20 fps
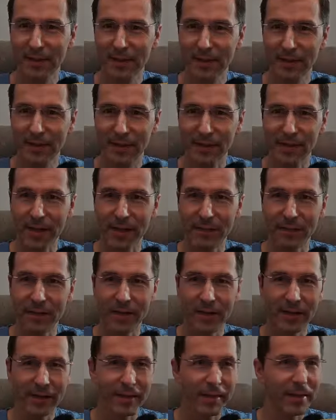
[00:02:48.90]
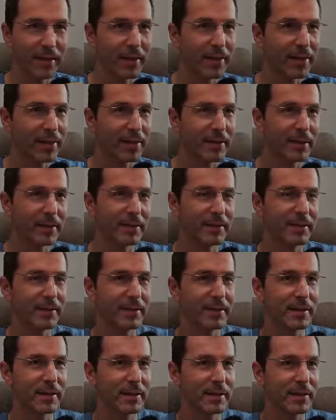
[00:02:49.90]
Okay, we are
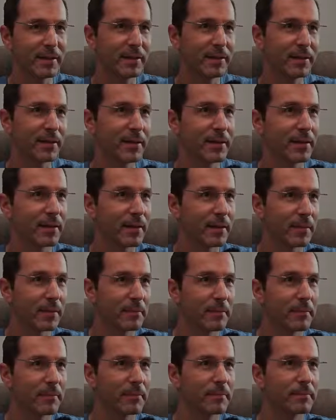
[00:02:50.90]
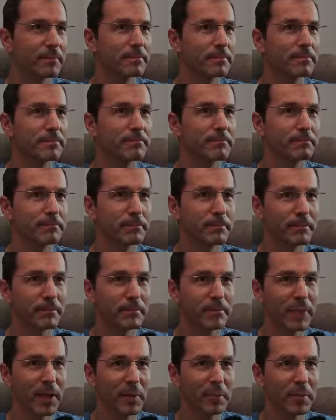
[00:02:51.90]
19
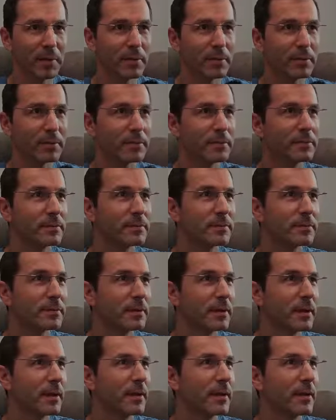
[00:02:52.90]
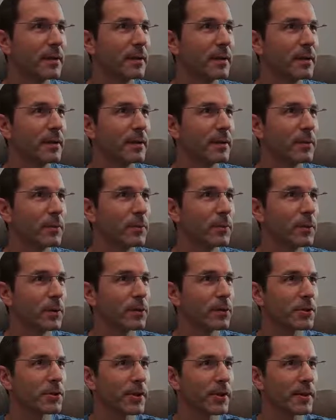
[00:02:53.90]
people
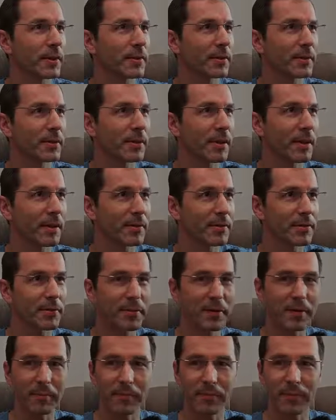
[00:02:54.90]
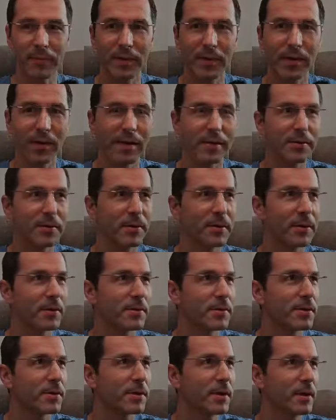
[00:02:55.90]
watching this live stream. As you can
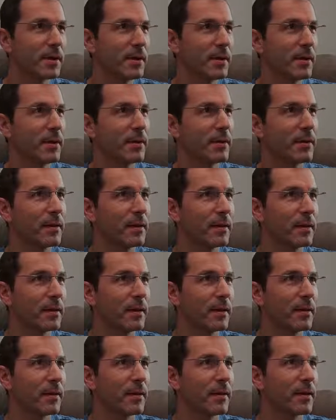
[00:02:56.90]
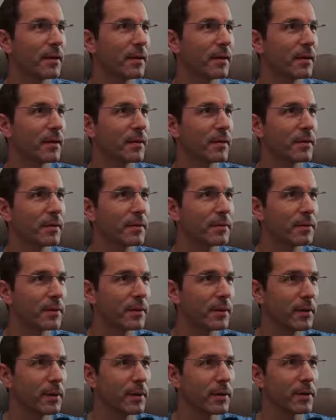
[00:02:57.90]
see,
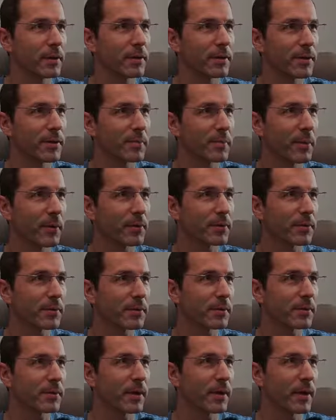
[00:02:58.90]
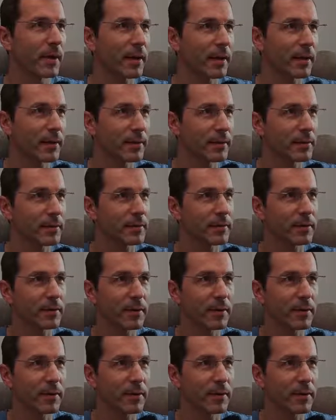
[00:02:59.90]
the current spots, and